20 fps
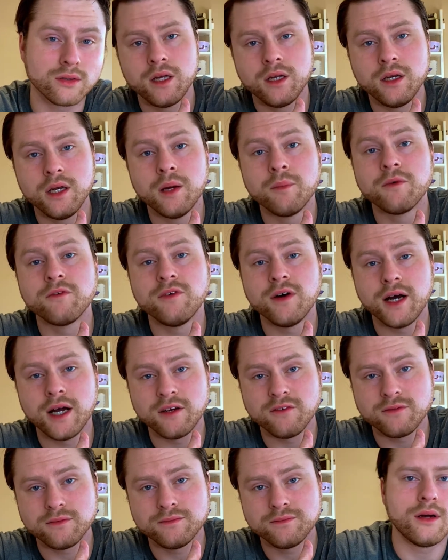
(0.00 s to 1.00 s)
Number
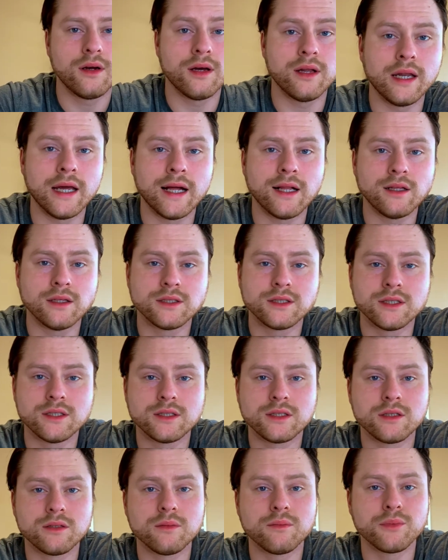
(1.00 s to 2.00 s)
5,
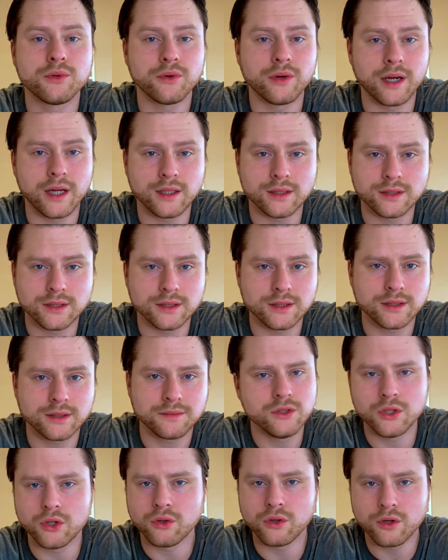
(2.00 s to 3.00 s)
analysis paralysis.
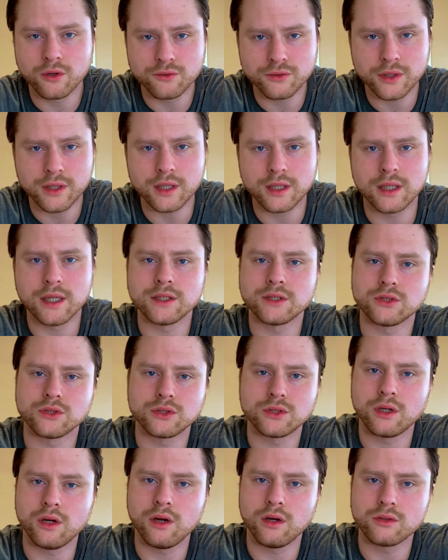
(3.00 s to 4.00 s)
Don't overanalyze your
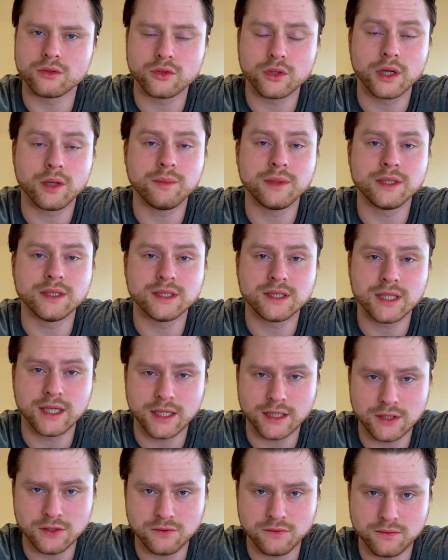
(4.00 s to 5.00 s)
song. Try to be
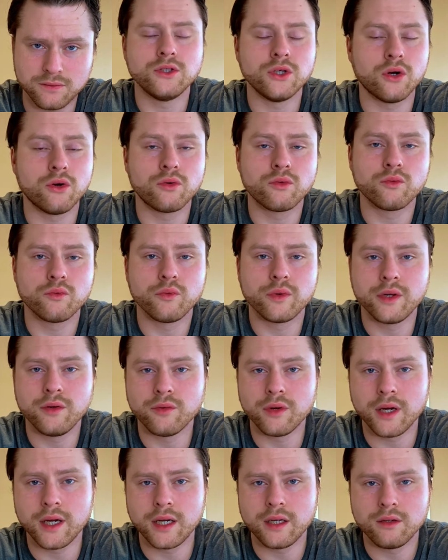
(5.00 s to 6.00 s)
decisive. Don't
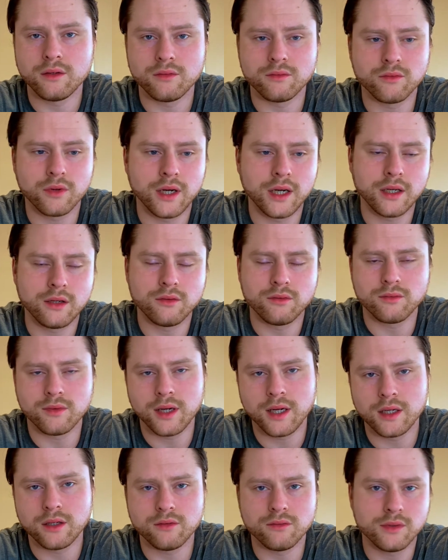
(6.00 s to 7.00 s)
rewrite and write and
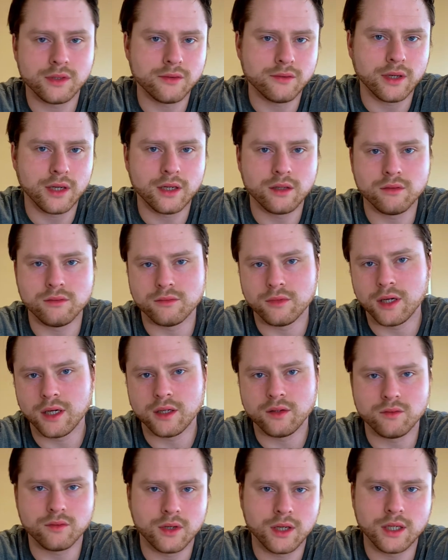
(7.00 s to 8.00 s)
write and rewrite and
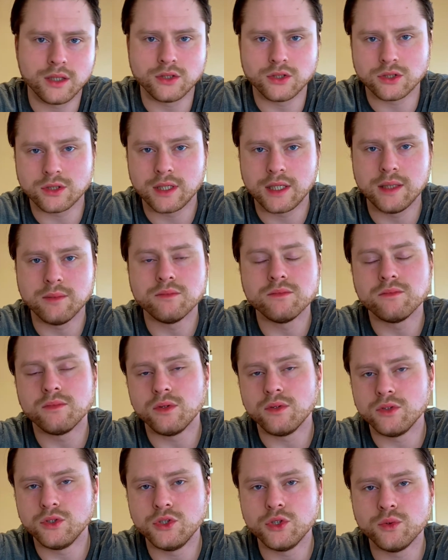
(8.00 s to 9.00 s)
write. Just keep
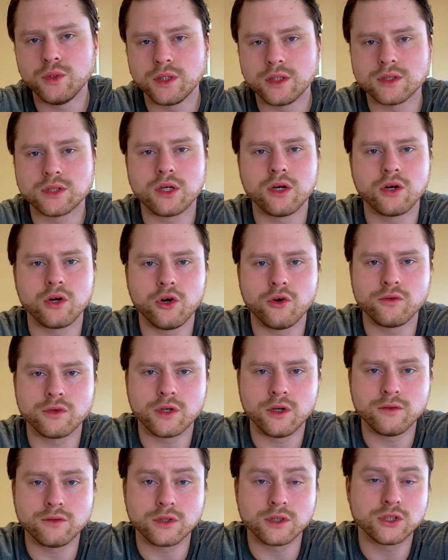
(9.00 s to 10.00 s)
doing the song over and
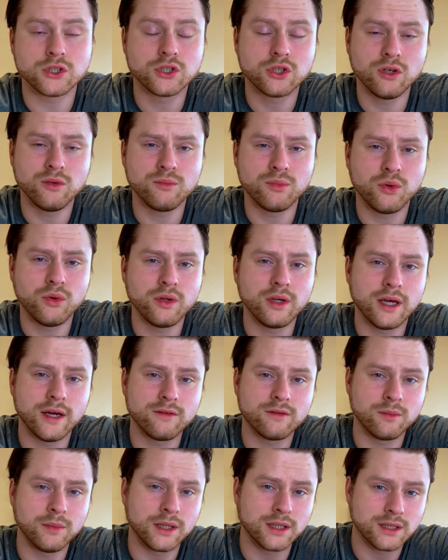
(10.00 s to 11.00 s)
over. At a certain point, you have
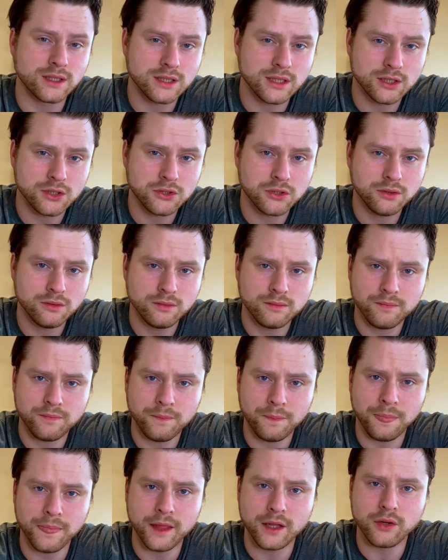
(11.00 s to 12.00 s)
to make a decision,
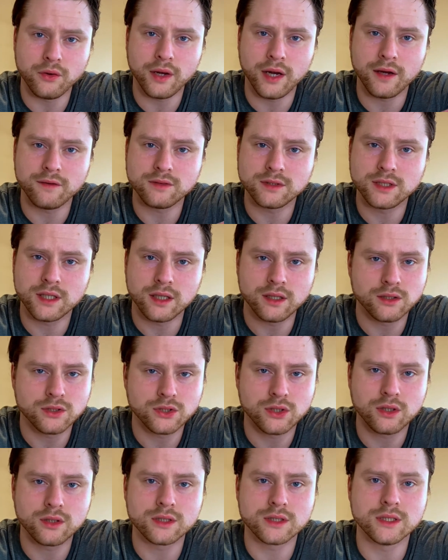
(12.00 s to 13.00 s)
and you have to say the
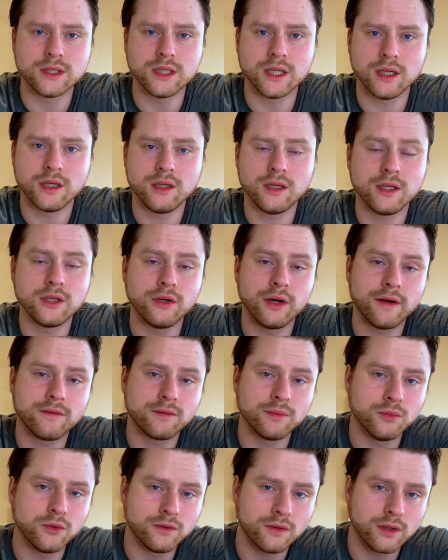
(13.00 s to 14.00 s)
song is done, and you have to
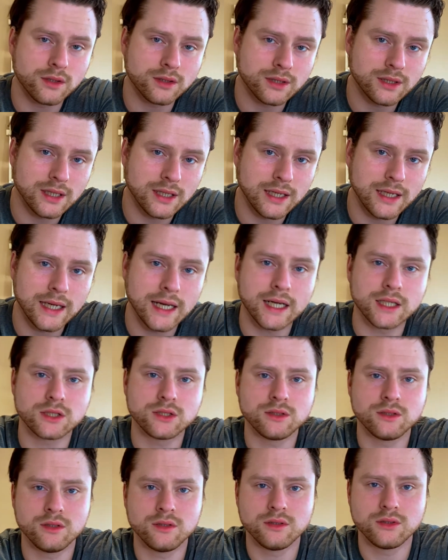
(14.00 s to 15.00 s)
move on to the
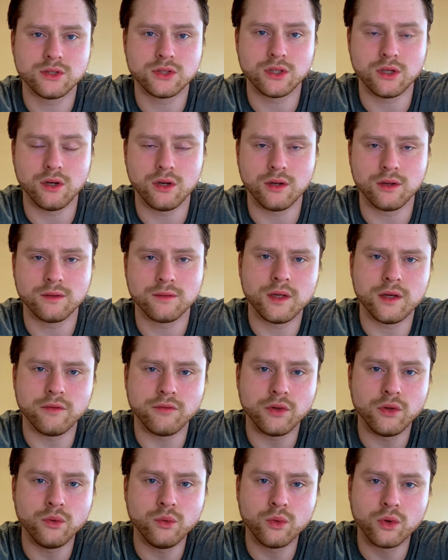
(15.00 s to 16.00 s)
next song. If
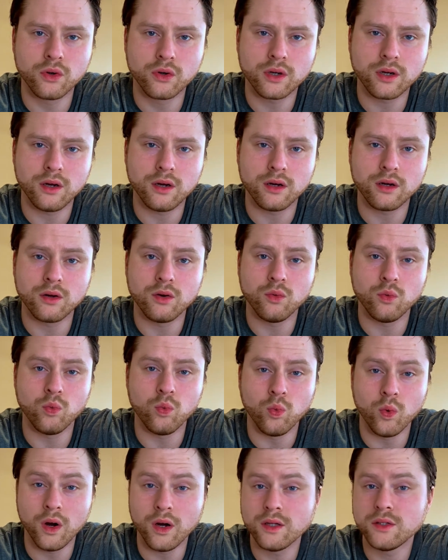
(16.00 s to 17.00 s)
you work on
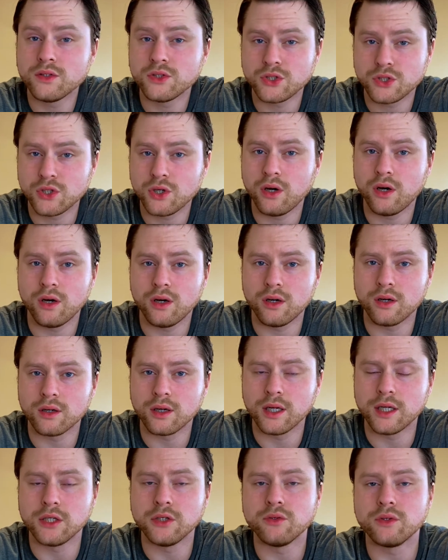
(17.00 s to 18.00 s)
one song
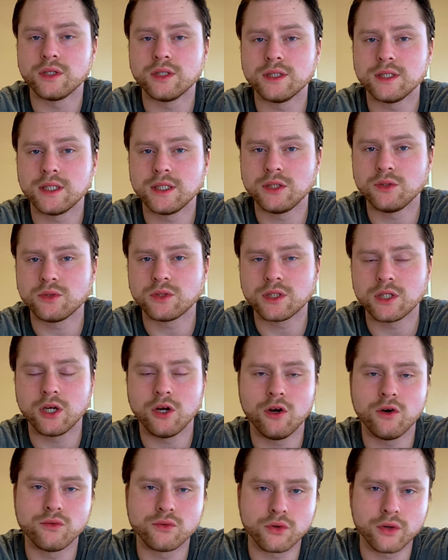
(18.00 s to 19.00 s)
and you continuously
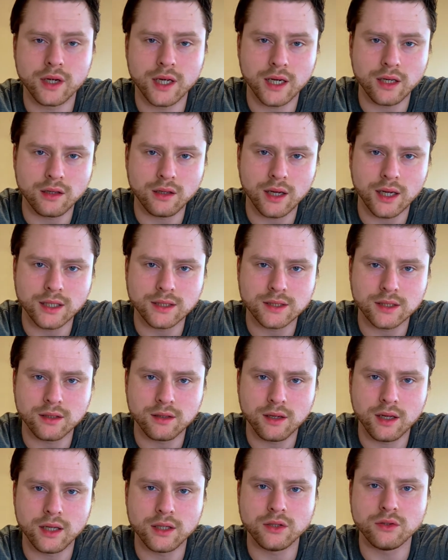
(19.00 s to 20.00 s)
overanalyze it,
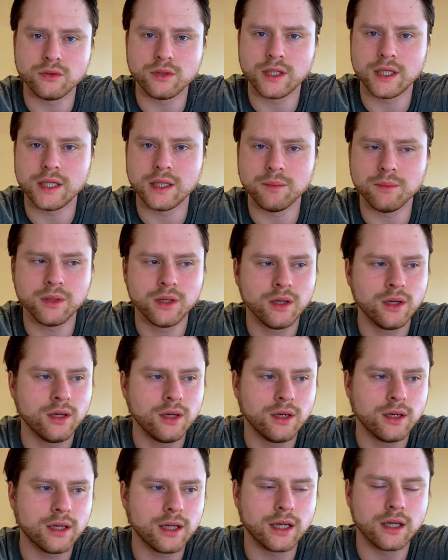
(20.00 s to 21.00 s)
and you keep
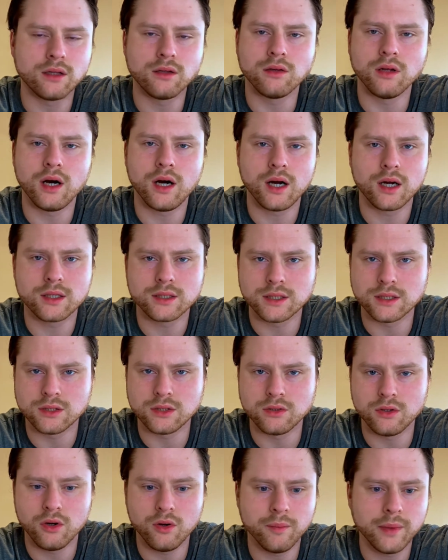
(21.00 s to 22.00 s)
getting locked
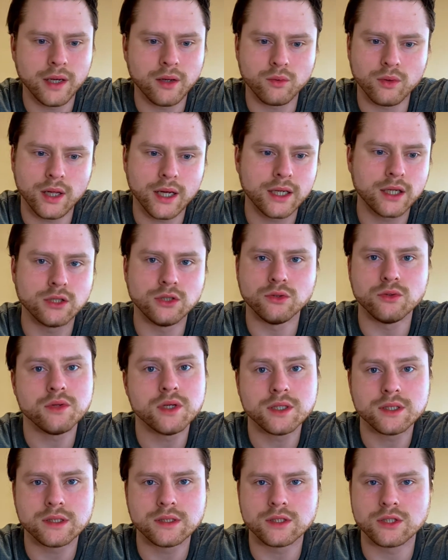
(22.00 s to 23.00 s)
into, oh man, well I could do
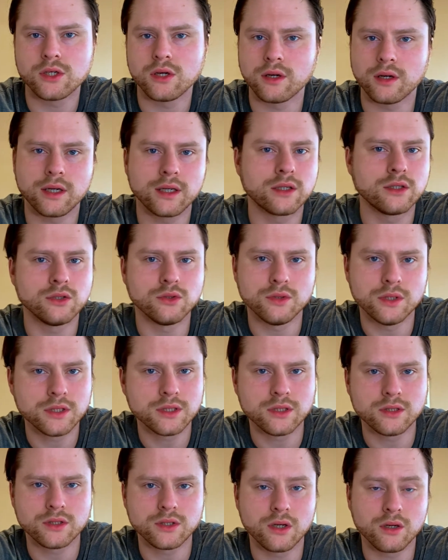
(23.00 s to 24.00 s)
this in the song, I could do this in
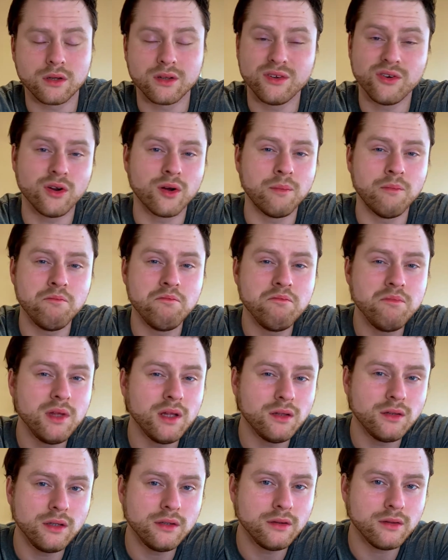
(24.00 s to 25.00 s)
the song. There are a
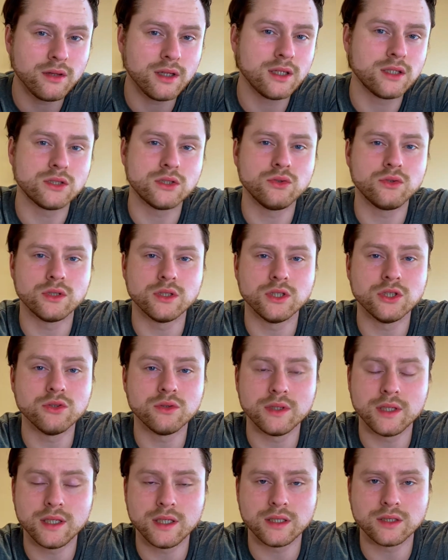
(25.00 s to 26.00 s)
million things you could do in
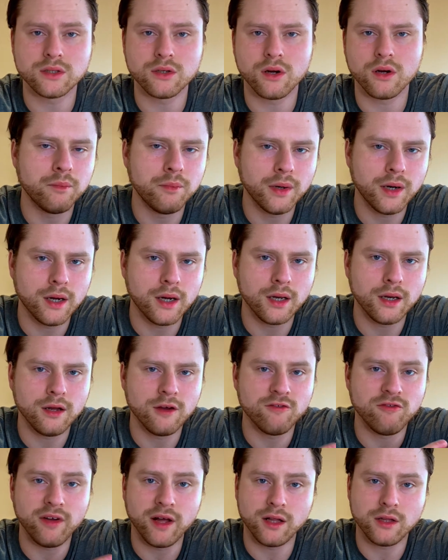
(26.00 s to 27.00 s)
any song, but
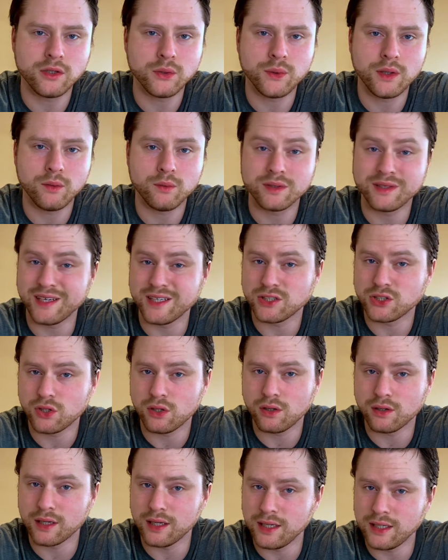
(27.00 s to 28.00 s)
evaluate what that
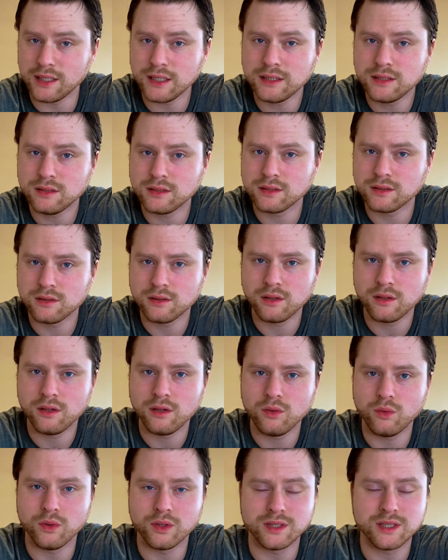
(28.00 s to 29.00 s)
song is,
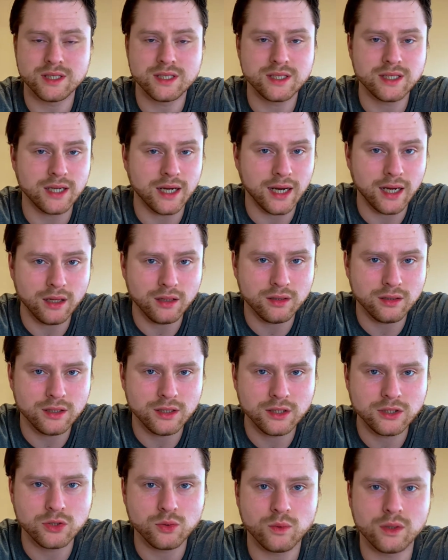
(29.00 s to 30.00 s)
what style it
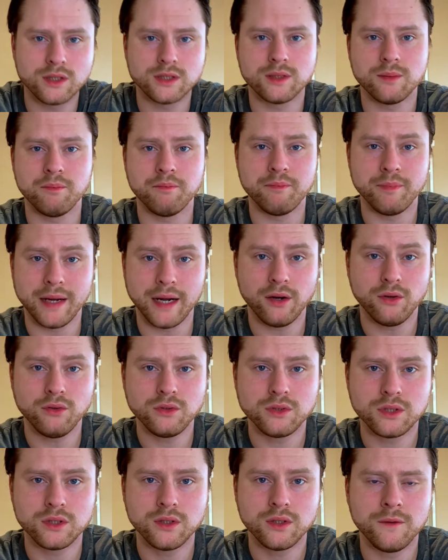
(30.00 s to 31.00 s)
is, what it's
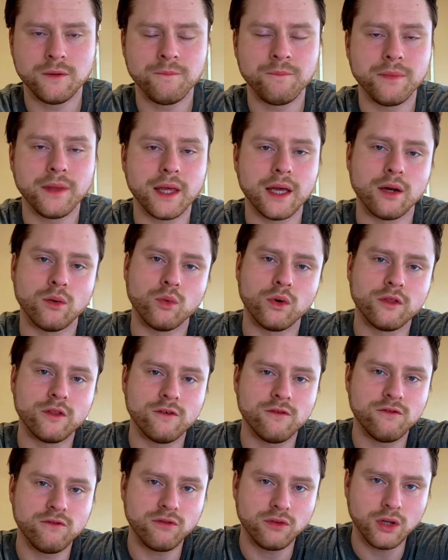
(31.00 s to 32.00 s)
about, and what the
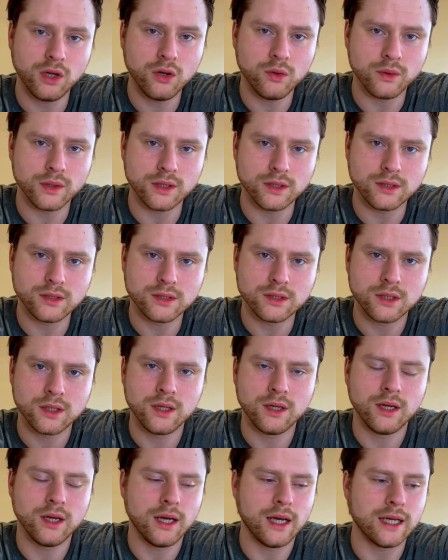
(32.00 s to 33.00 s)
flow is,
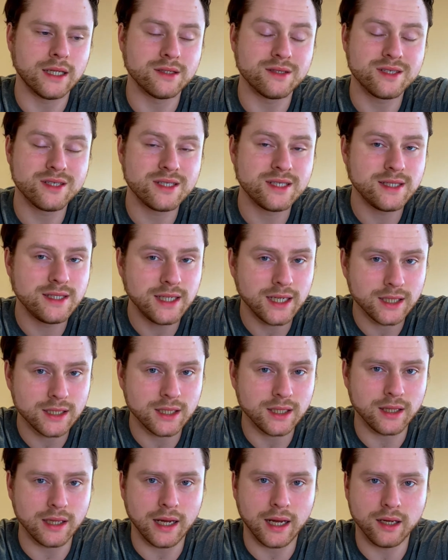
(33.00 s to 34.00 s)
and stick to
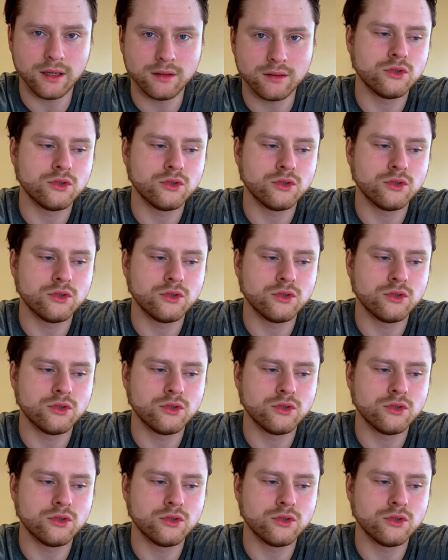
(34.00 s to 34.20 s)
that.